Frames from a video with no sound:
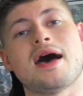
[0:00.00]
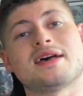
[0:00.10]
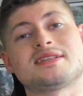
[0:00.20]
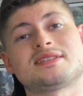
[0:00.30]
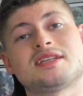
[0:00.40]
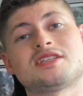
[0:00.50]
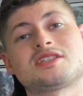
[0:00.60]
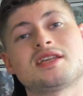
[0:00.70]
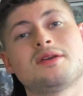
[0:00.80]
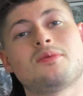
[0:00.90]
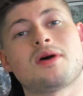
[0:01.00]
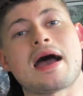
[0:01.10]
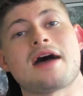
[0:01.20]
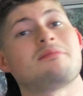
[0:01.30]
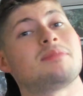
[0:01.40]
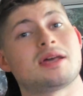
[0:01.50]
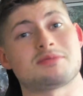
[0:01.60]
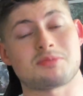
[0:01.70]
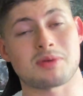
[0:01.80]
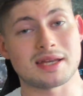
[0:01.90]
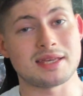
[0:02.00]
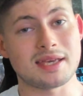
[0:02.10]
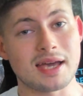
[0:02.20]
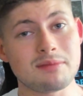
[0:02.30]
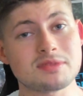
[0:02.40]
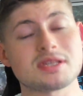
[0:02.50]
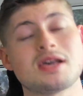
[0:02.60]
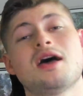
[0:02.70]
essentially where I haven't been able to play any games,